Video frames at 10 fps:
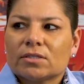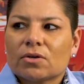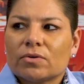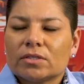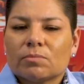
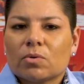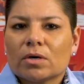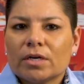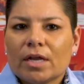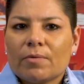So it's
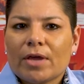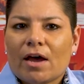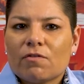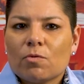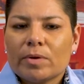important that we
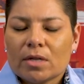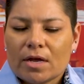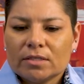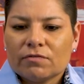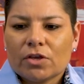have open
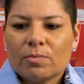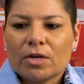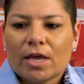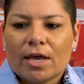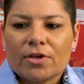lines of
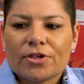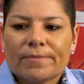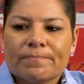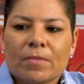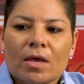communication.